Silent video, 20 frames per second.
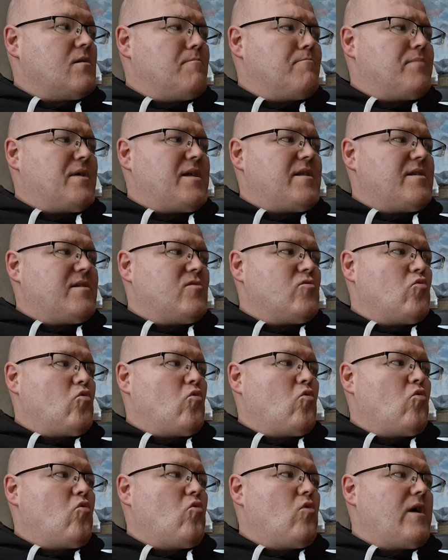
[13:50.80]
But
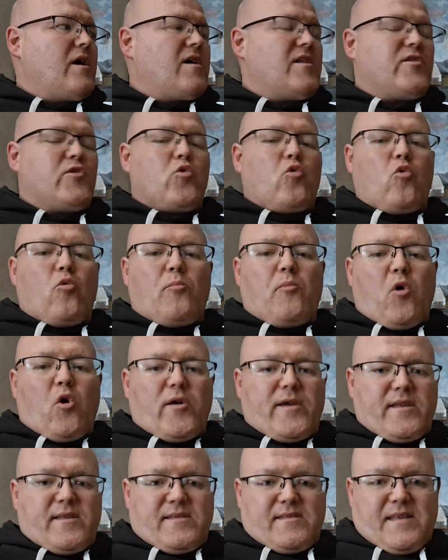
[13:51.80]
no, at no
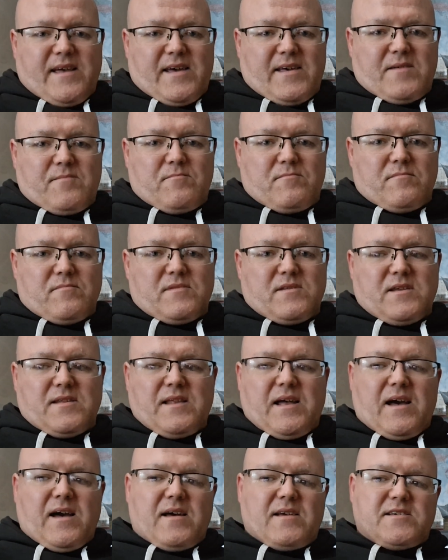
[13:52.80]
point in time did
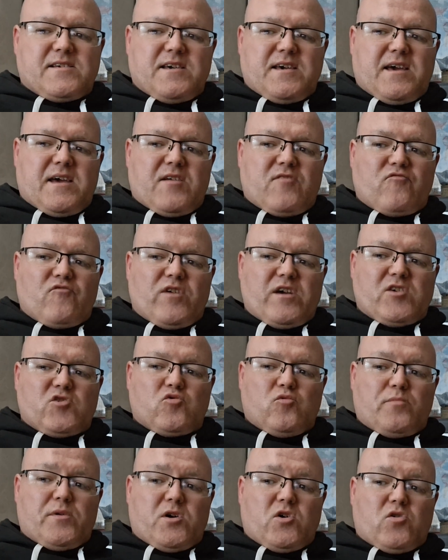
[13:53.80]
I say it in
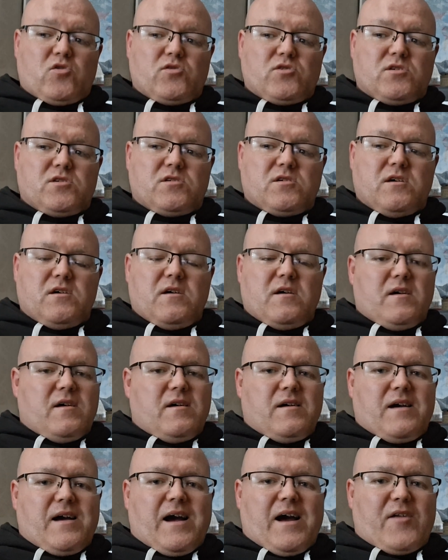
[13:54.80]
racial because
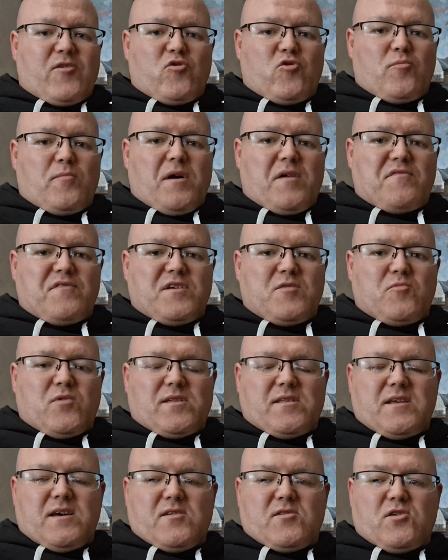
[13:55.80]
I knew my feet
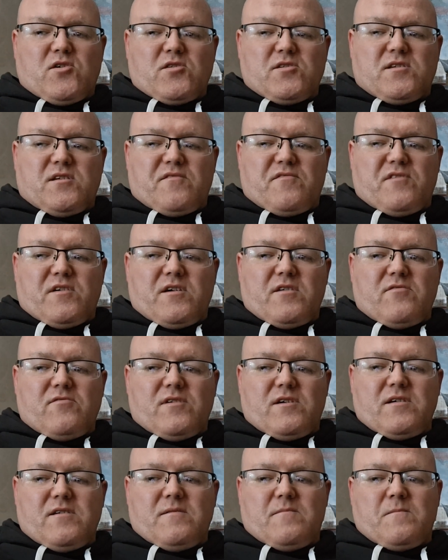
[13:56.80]
wouldn't have touched the floor,
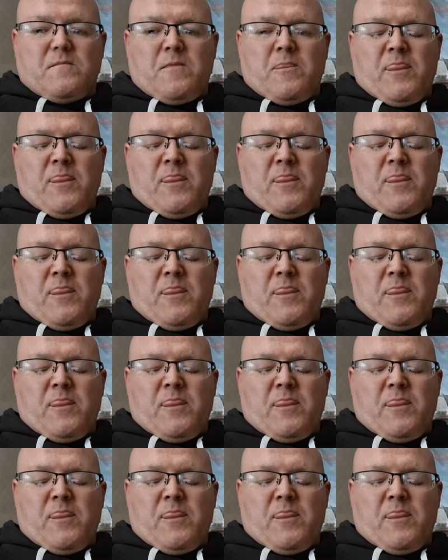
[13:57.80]
right?